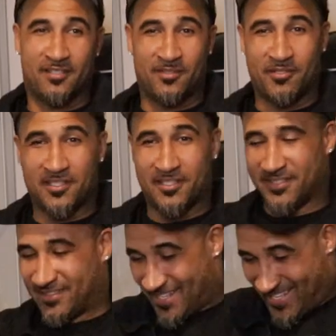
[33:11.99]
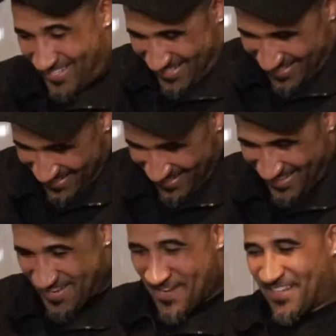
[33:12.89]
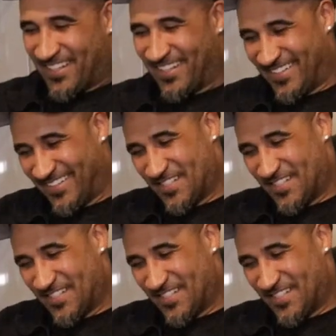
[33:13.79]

uh, yeah, that's what he did, Billy. If you ever see this,